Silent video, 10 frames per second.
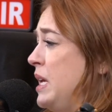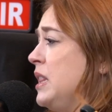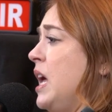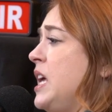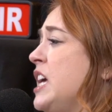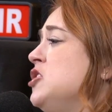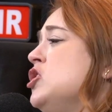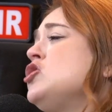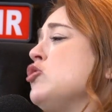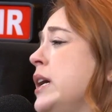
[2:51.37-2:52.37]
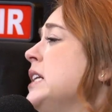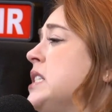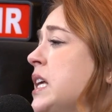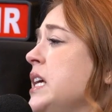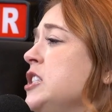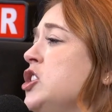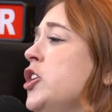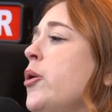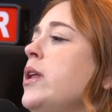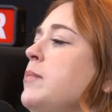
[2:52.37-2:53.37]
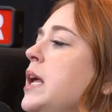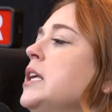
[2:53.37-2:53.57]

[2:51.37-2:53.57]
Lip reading: Like it just translates, you know what I mean?